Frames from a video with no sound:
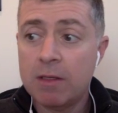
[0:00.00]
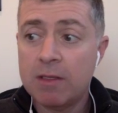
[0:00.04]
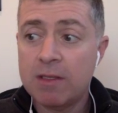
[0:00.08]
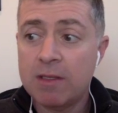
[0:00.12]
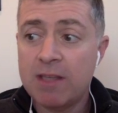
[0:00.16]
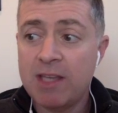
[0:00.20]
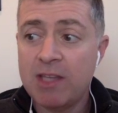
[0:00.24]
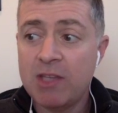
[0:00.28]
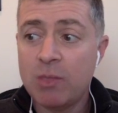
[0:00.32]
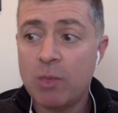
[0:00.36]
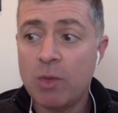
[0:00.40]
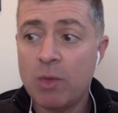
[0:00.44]

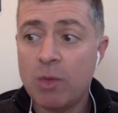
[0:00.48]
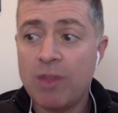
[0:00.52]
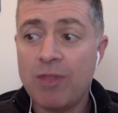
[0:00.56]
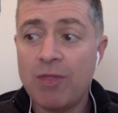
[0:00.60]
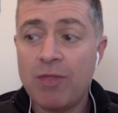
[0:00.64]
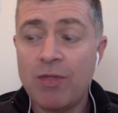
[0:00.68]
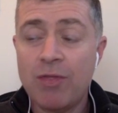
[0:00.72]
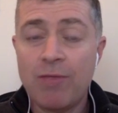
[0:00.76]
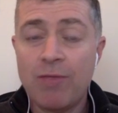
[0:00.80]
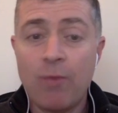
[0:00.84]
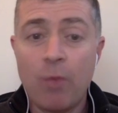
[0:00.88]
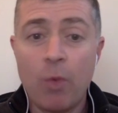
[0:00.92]
Saints
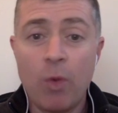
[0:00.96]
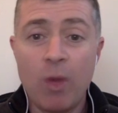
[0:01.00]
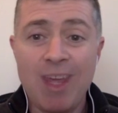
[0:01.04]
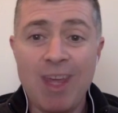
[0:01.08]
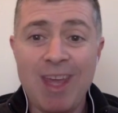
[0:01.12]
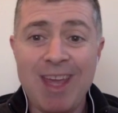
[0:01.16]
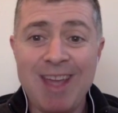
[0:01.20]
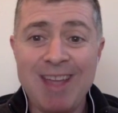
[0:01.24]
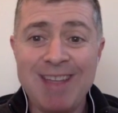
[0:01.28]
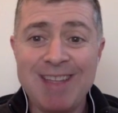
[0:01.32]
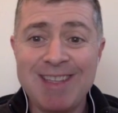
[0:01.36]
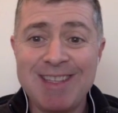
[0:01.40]
won
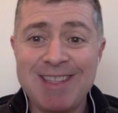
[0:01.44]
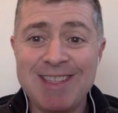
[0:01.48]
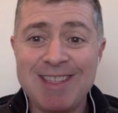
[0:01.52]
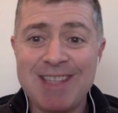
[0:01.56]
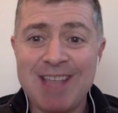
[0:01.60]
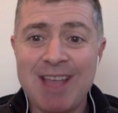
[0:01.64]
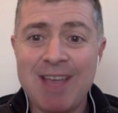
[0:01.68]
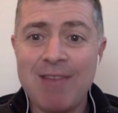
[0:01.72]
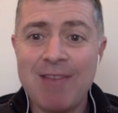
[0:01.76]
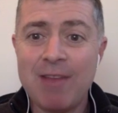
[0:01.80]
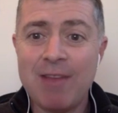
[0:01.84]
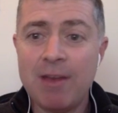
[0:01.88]

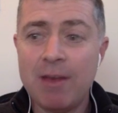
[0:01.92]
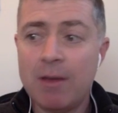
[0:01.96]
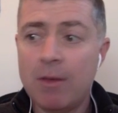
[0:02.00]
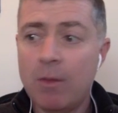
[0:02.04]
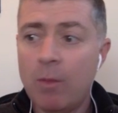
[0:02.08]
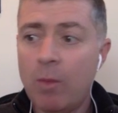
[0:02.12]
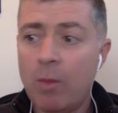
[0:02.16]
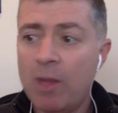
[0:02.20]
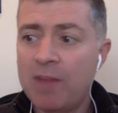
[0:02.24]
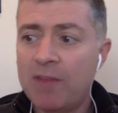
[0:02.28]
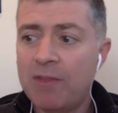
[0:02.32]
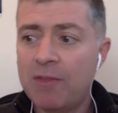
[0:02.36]
48-7.
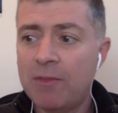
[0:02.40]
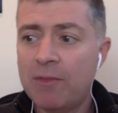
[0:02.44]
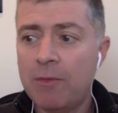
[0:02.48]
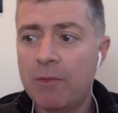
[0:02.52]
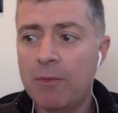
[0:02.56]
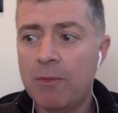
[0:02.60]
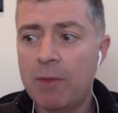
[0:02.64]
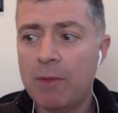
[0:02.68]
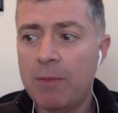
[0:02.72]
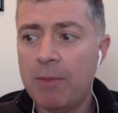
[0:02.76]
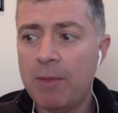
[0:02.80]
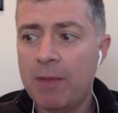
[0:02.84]
Wentz threw
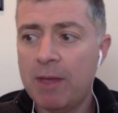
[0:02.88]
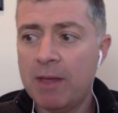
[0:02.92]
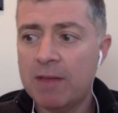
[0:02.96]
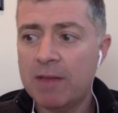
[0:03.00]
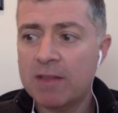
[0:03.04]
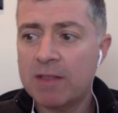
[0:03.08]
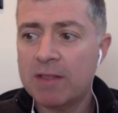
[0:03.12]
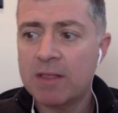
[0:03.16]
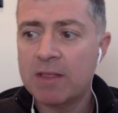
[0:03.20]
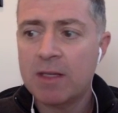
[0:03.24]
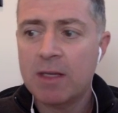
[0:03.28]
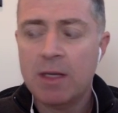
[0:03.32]
3
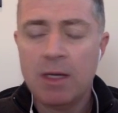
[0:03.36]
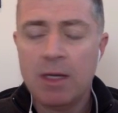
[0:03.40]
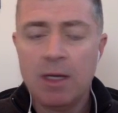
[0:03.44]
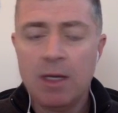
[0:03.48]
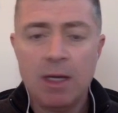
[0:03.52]
picks.